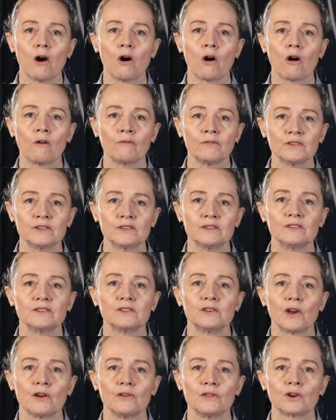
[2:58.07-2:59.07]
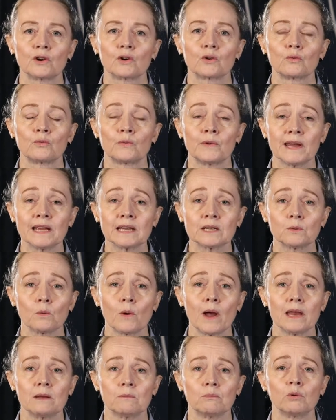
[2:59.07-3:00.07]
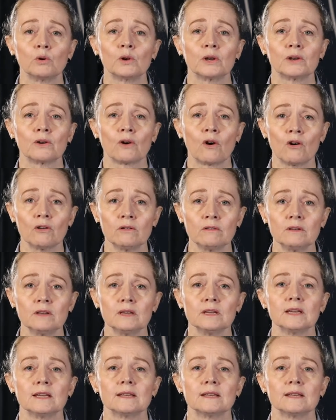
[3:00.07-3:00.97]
officers know the correct way to put it on,